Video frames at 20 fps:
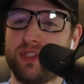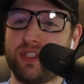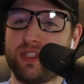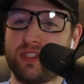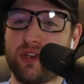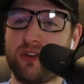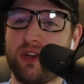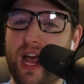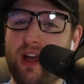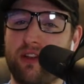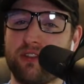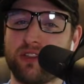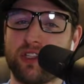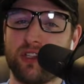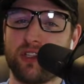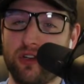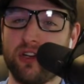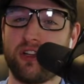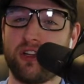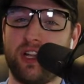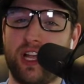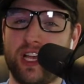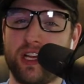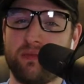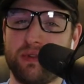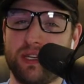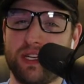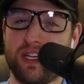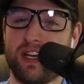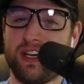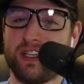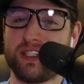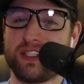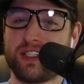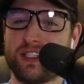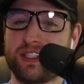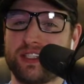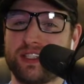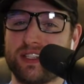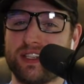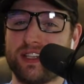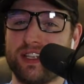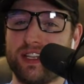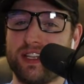turn out to look like, because